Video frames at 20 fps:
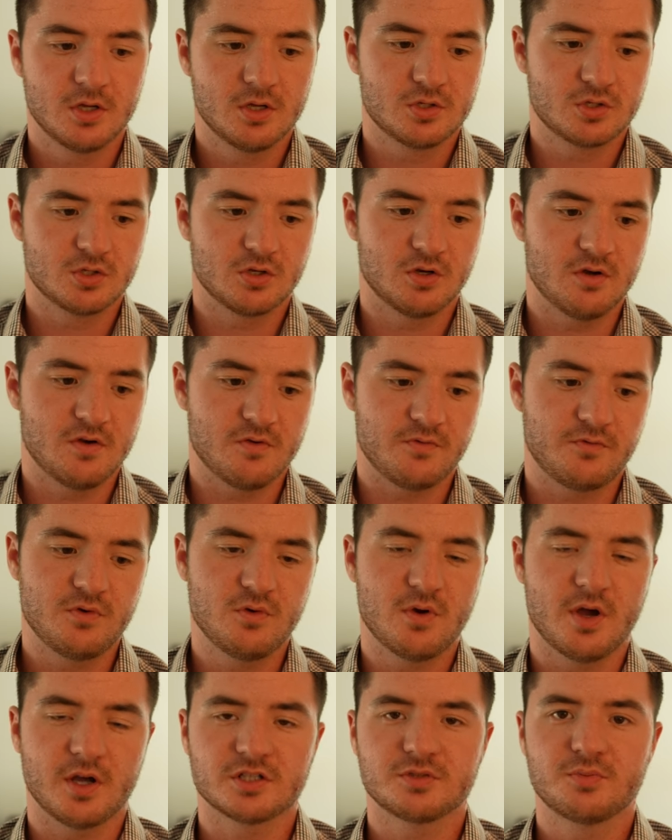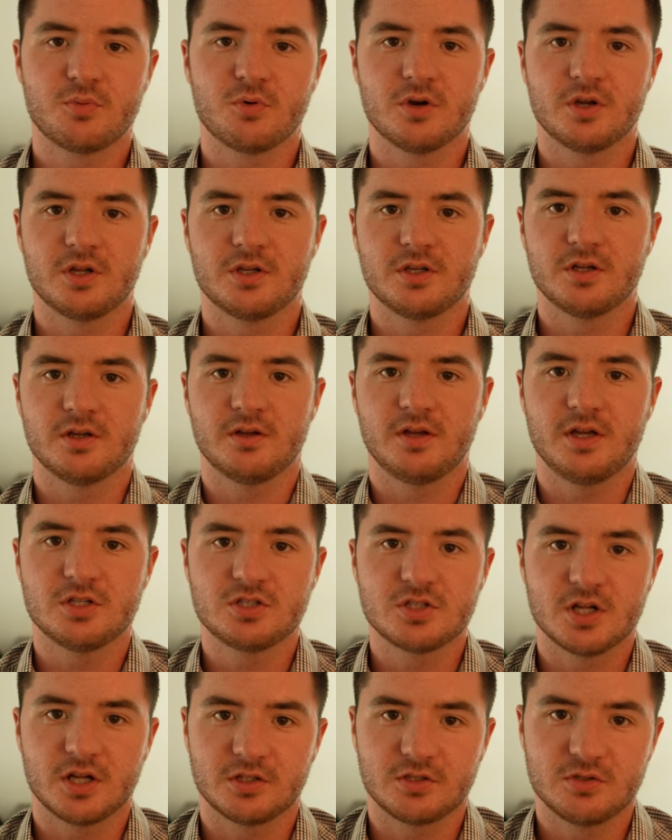So if you export into
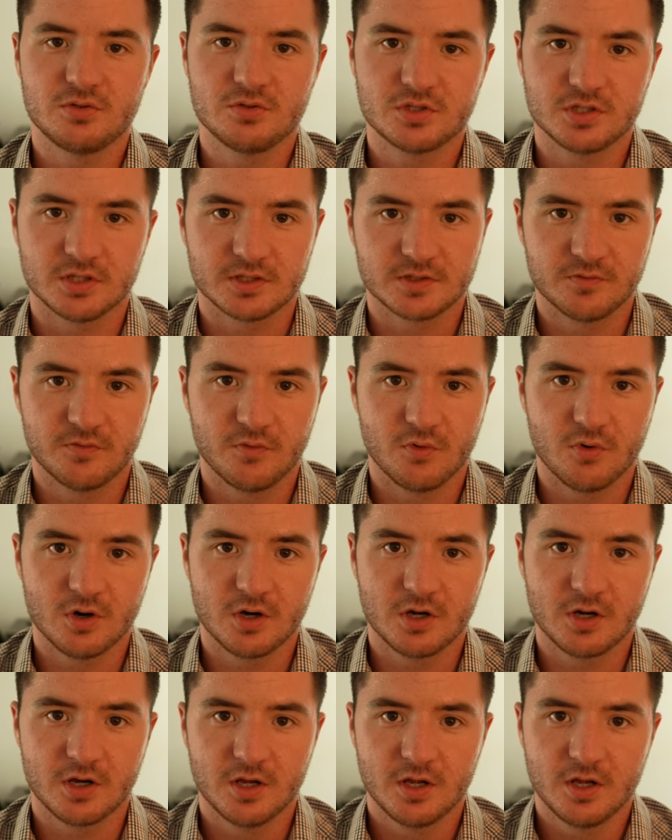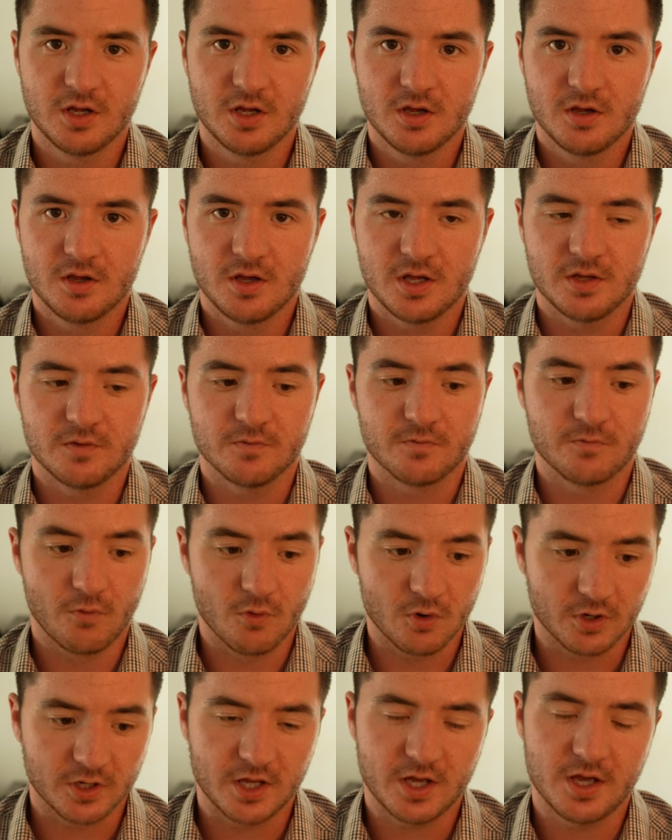H.264 in
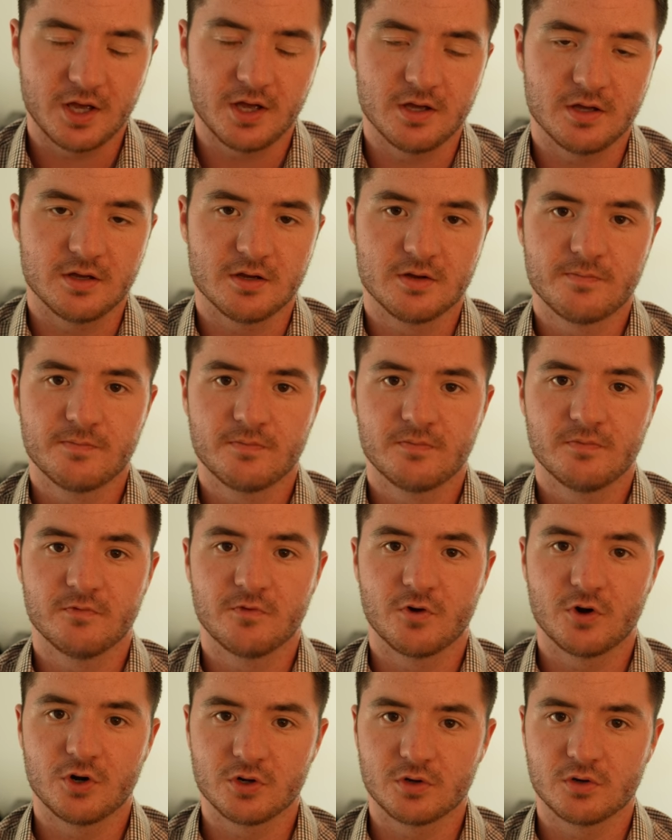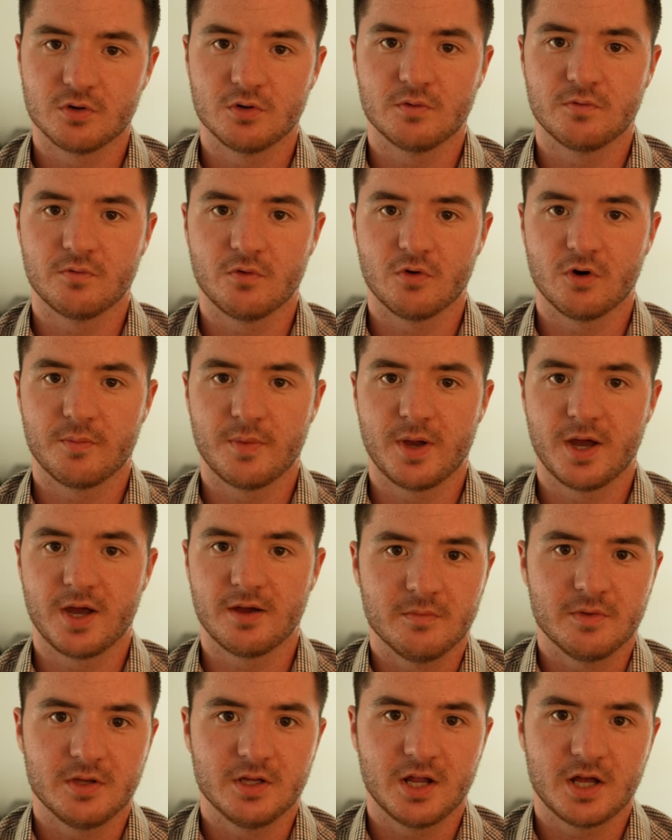4K vertical
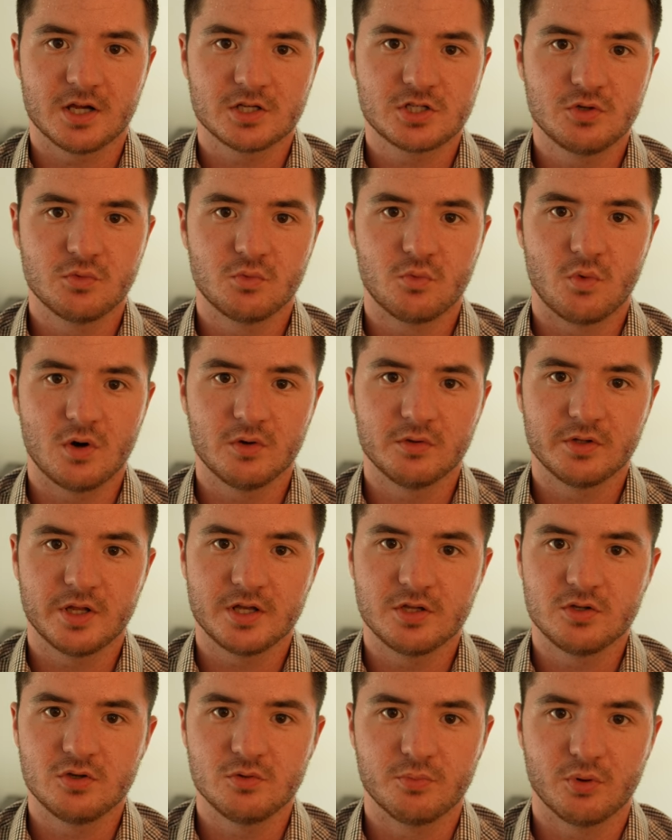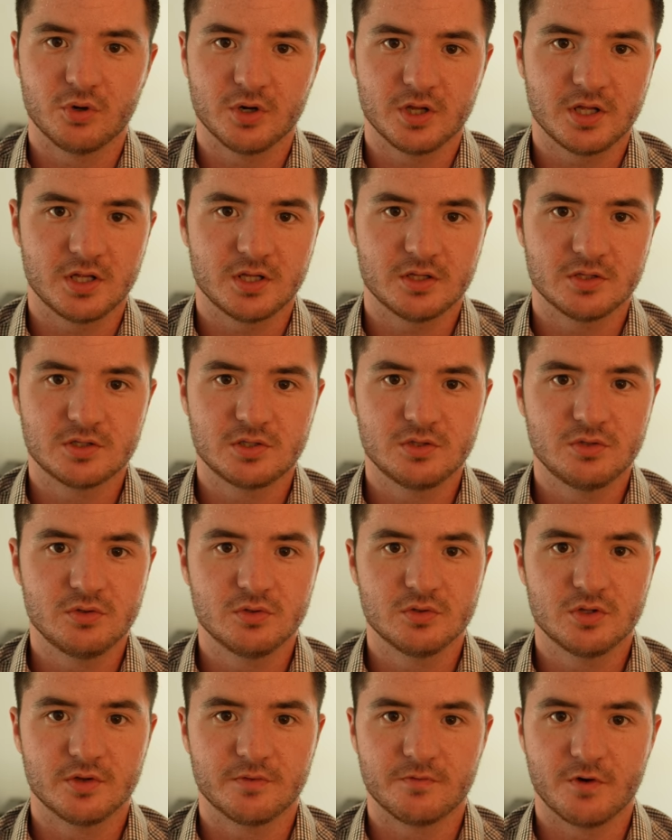format, it actually won't let you put it
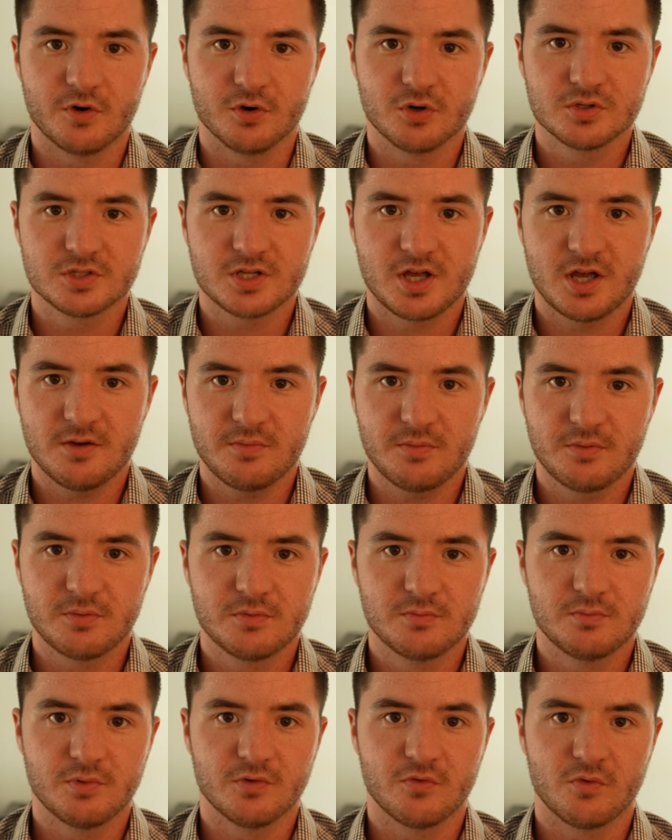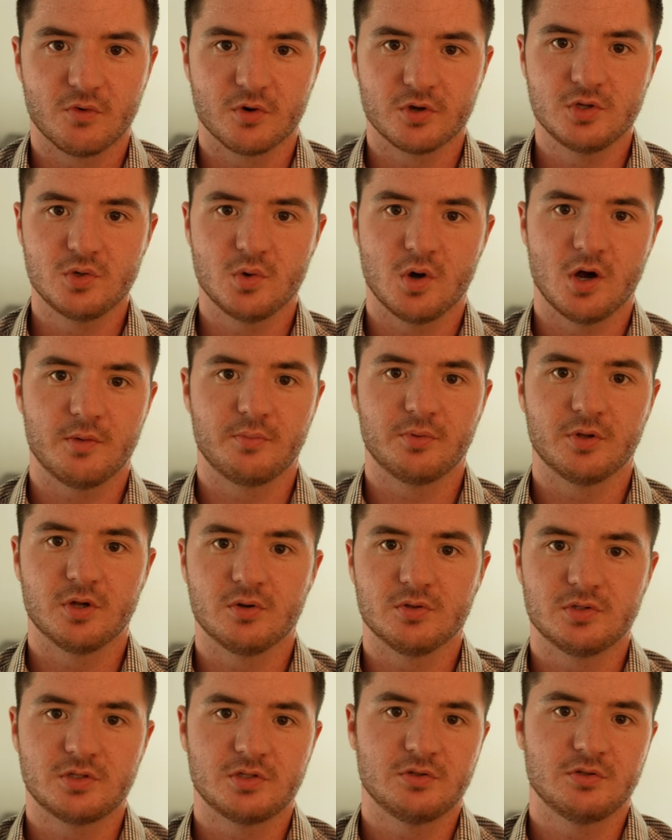into the Photos app before you
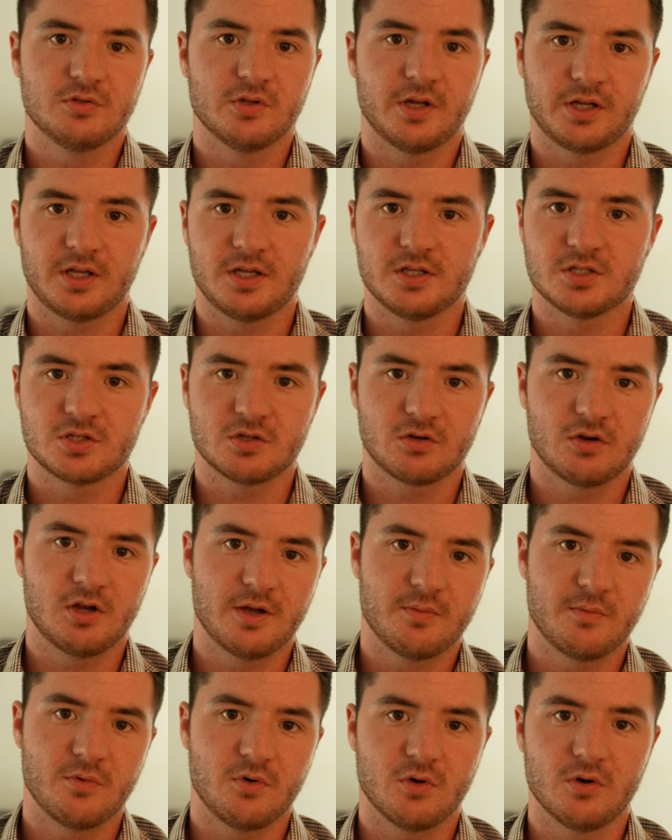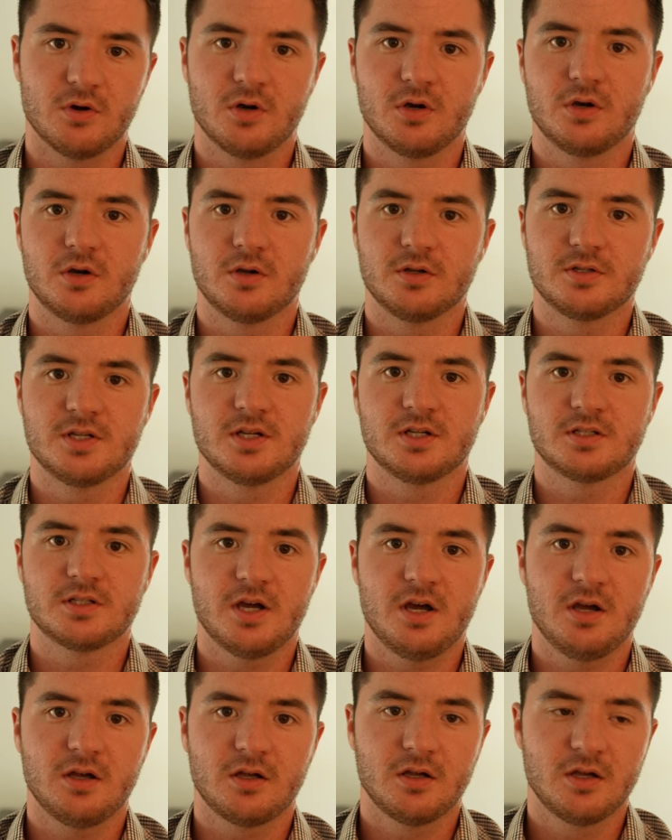upload to like Instagram or
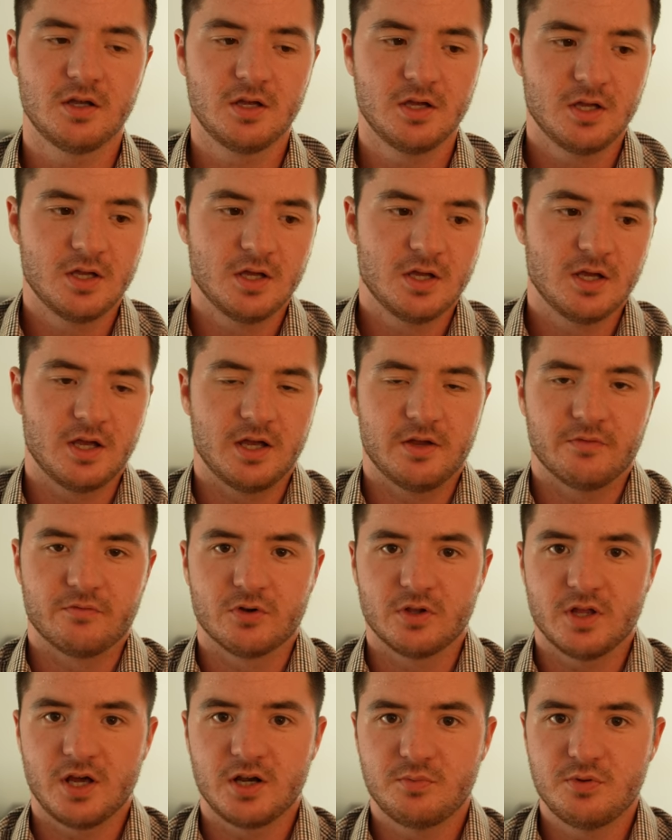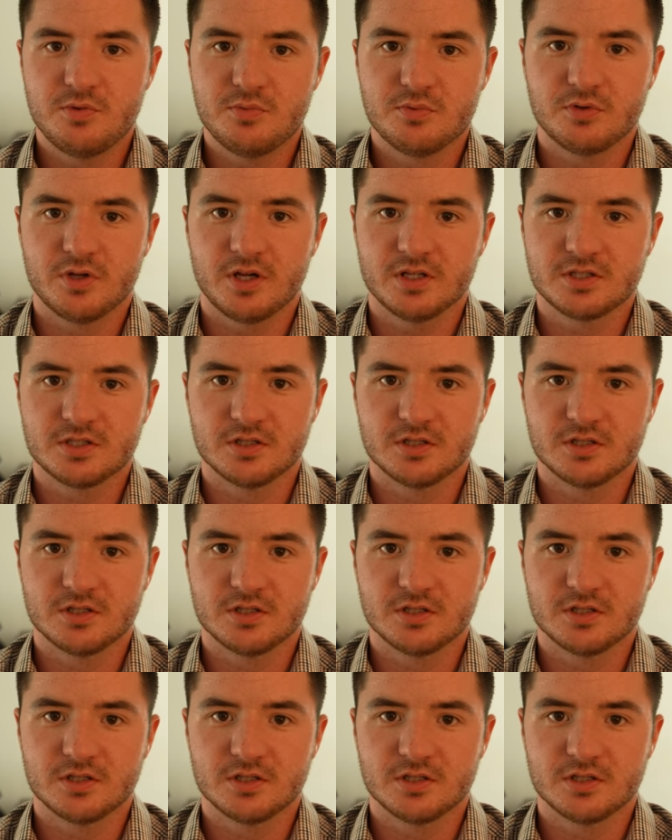TikTok. And for a lot of people, that's